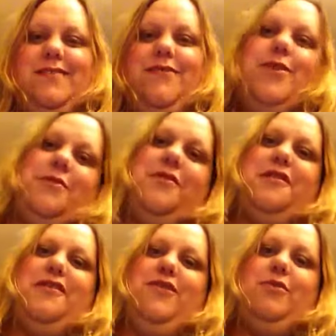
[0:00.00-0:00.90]
fewer
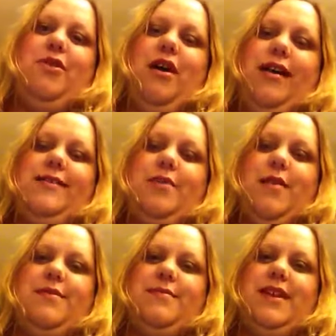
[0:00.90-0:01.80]
and fewer hauls
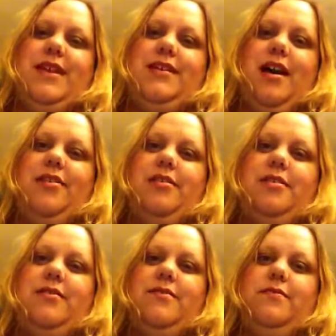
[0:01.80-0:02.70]
probably in
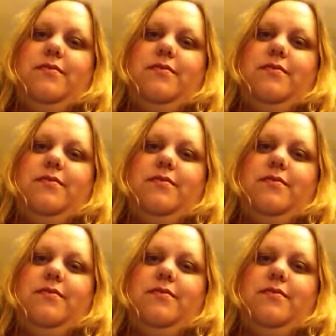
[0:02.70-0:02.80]
other